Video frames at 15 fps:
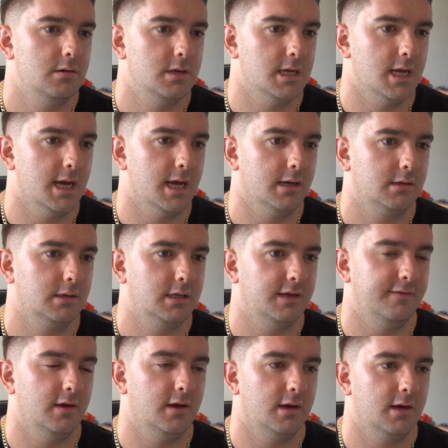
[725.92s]
yeah,
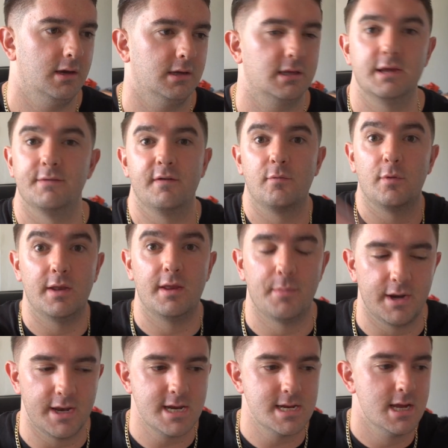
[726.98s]
give uh, give everyone their
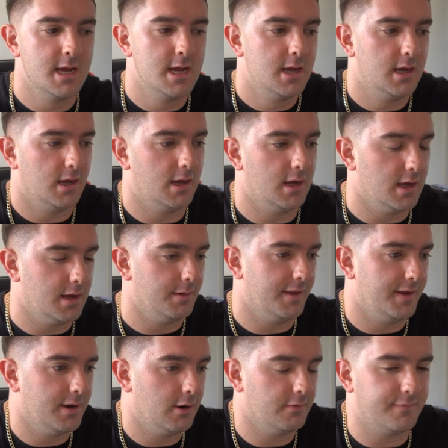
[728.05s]
money, uh,
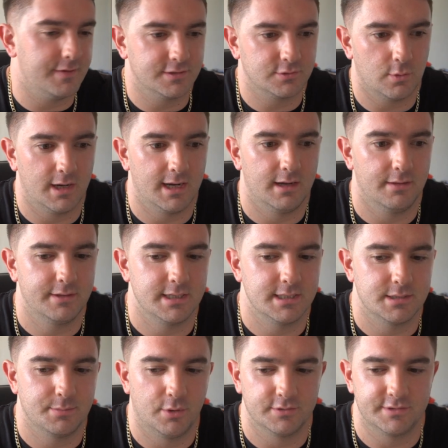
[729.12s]
and then hopefully sort out the
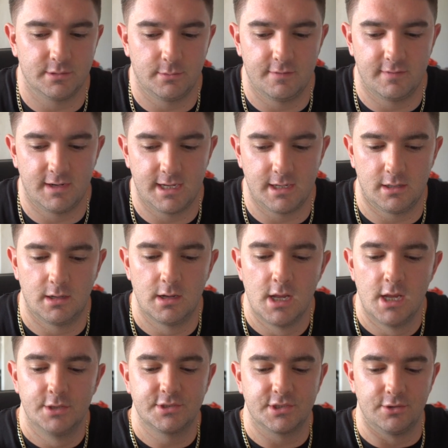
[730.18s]
deposit or whatever later.
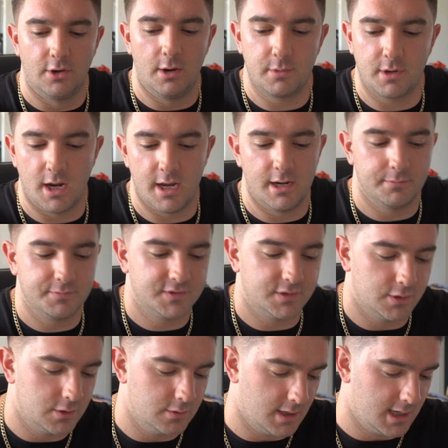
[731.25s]
Tonight we're going up
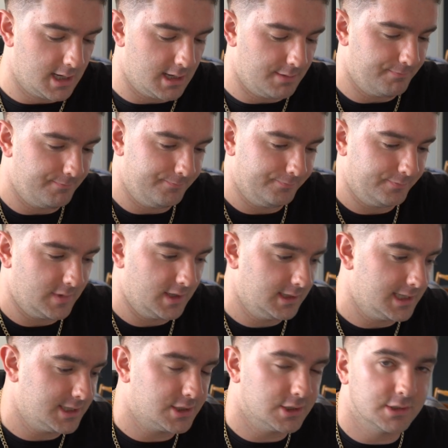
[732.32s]
to um,
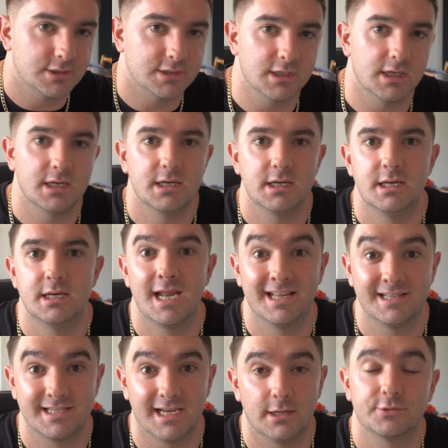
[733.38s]
Alicia's
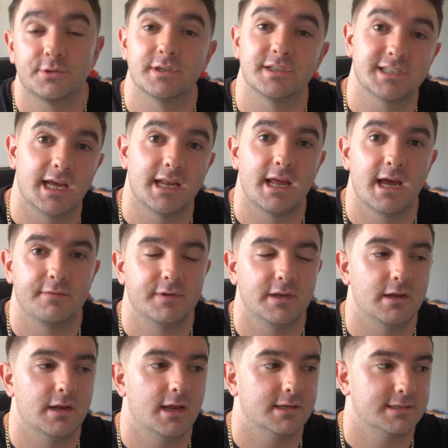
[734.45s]
nan's house. Can stay there, have
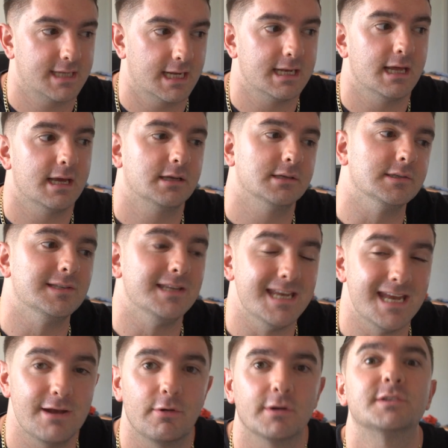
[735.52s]
dinner there, stay there, because it's
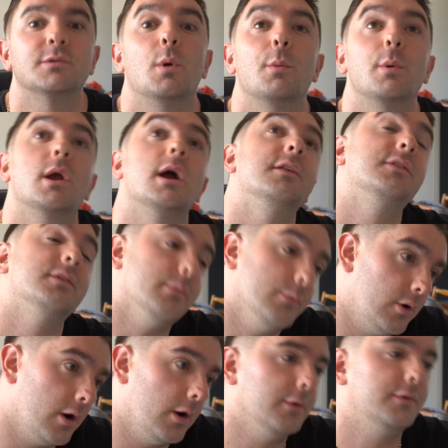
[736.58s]
nearer to where we're going
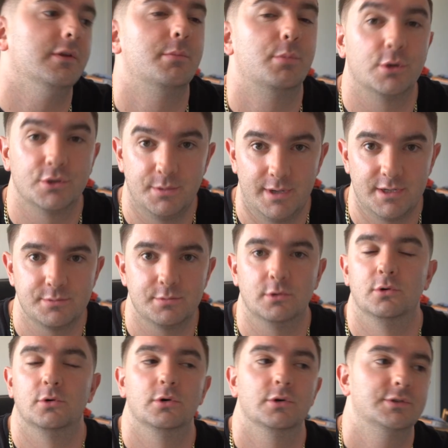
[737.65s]
tomorrow doing a project management
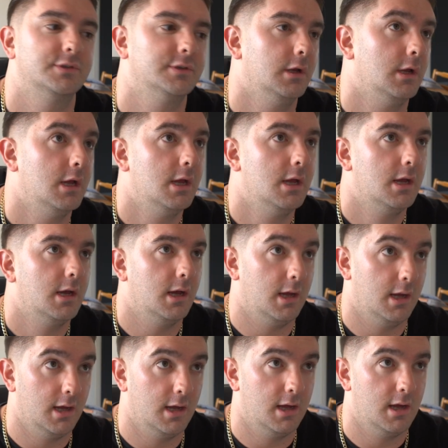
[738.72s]
course.
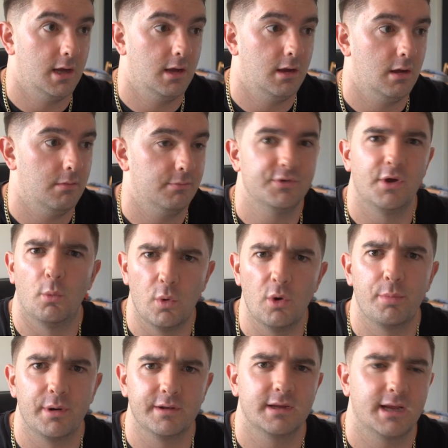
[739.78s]
Um, so I
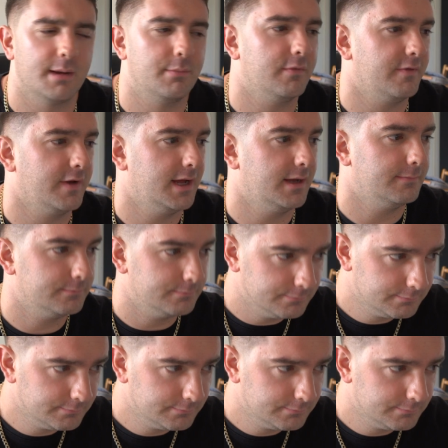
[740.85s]
will bring the camera for that.